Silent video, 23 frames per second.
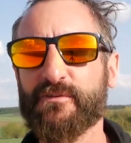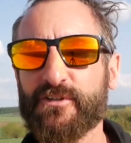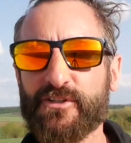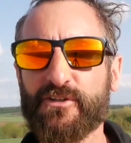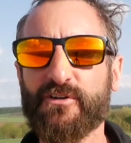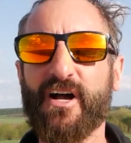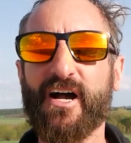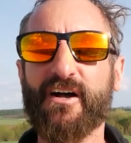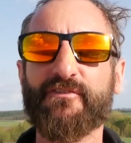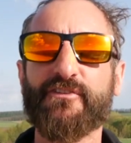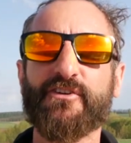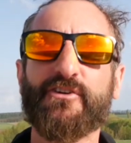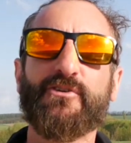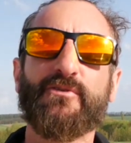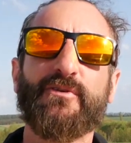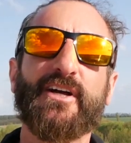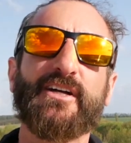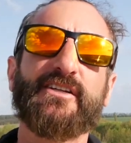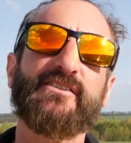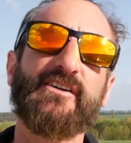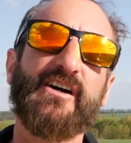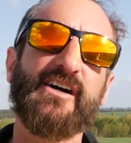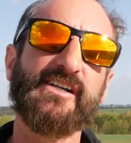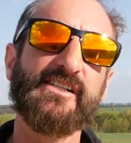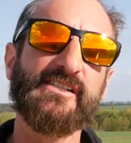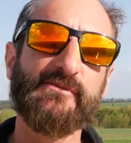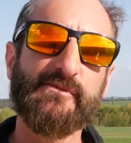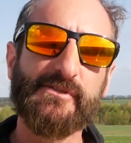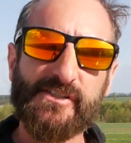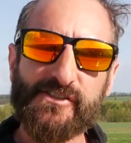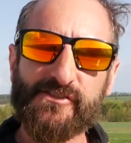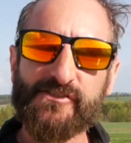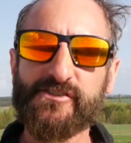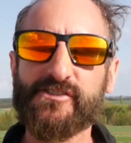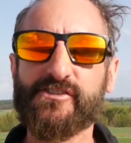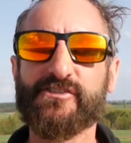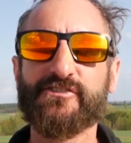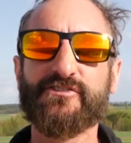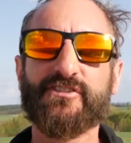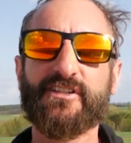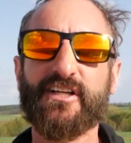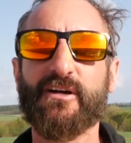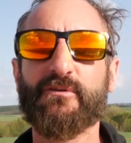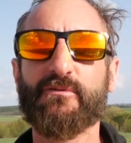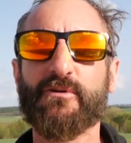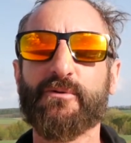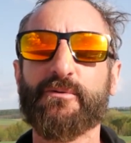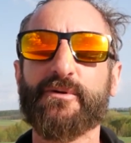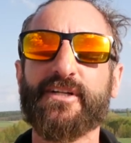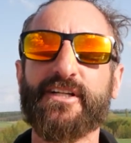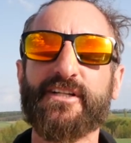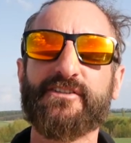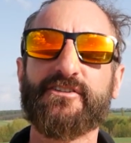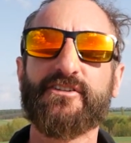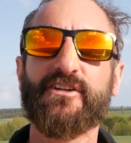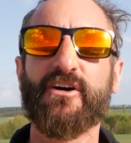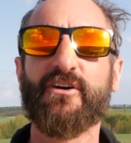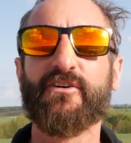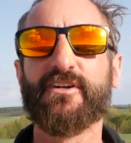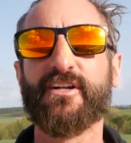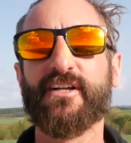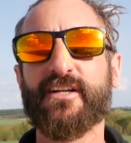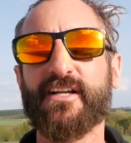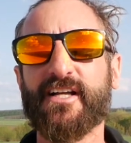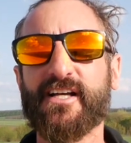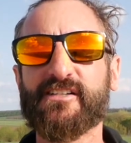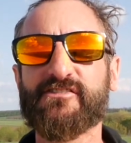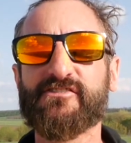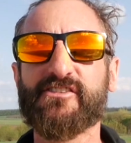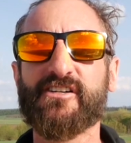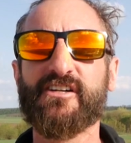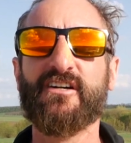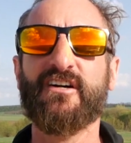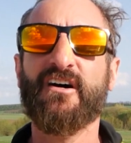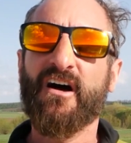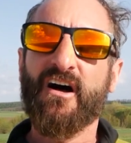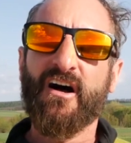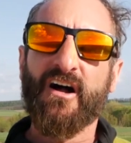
We do have the correct documents to get where we need to go in Odessa,